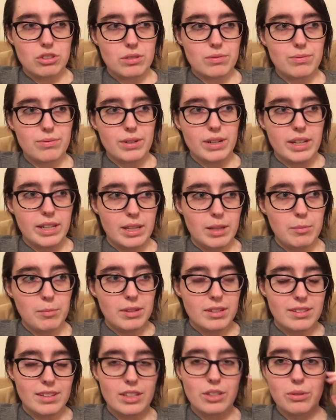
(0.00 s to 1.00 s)
just for him
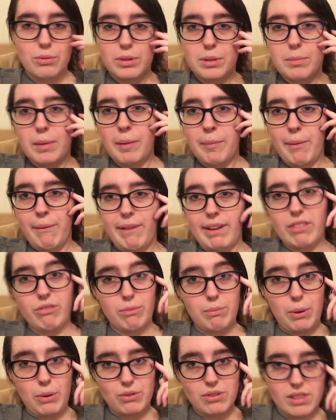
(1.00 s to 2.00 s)
because I do want to make my way
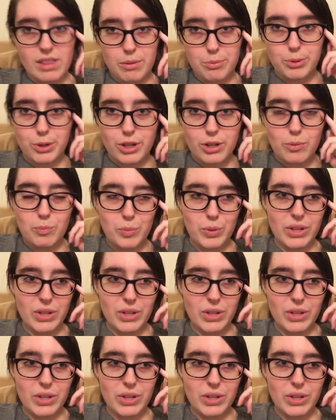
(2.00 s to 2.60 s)
through most of the book.